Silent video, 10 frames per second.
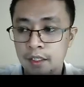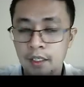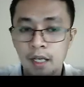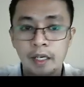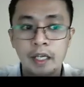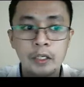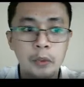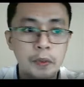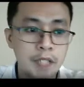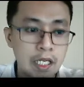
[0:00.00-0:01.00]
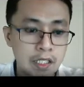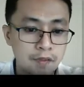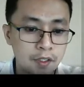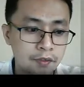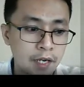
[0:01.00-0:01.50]
Again, your
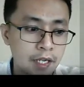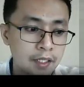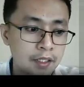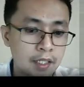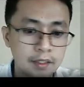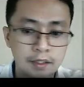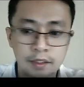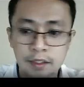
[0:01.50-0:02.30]
CSV file class,